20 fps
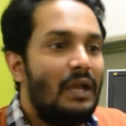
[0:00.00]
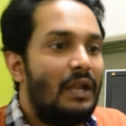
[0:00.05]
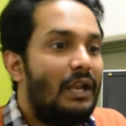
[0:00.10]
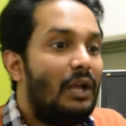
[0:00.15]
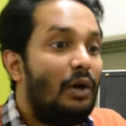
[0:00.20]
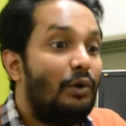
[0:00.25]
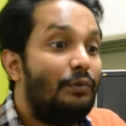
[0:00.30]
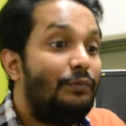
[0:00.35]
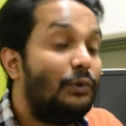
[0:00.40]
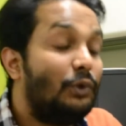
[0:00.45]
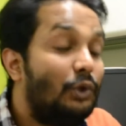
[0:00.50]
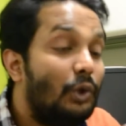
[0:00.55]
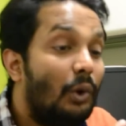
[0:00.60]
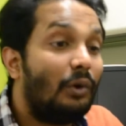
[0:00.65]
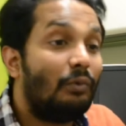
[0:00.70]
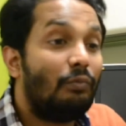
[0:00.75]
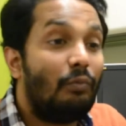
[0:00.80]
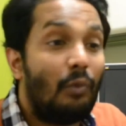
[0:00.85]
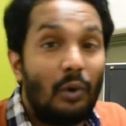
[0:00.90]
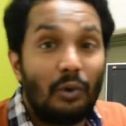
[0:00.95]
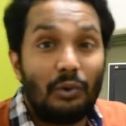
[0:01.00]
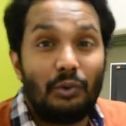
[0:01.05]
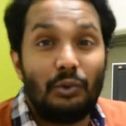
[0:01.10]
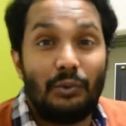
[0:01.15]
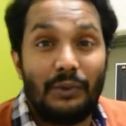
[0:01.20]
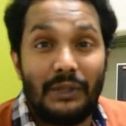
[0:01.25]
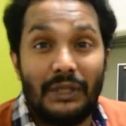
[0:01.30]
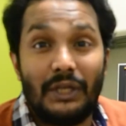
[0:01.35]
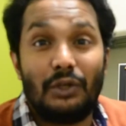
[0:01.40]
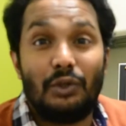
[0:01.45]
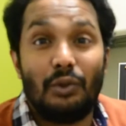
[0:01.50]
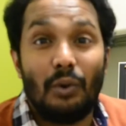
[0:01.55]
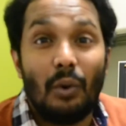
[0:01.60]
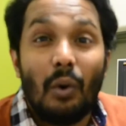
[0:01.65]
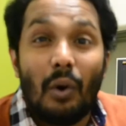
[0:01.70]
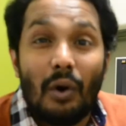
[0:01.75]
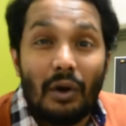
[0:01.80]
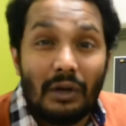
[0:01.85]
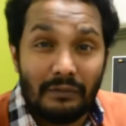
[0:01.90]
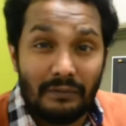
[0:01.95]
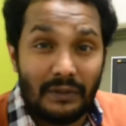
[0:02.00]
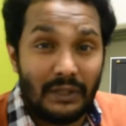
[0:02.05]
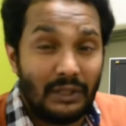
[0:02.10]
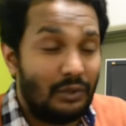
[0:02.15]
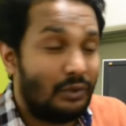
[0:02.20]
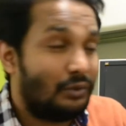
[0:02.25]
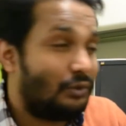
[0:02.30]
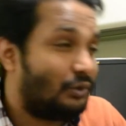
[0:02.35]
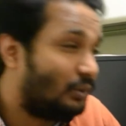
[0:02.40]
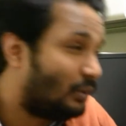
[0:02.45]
Now if you don't want to create your own videos,